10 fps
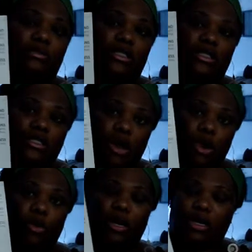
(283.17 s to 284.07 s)
has been
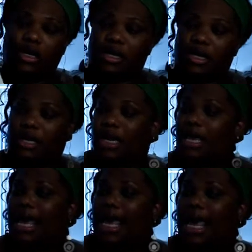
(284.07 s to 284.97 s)
so good
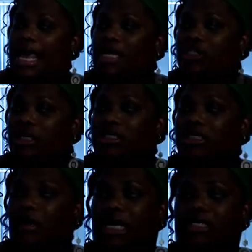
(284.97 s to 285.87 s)

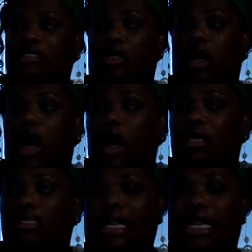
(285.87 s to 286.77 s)
just because it's all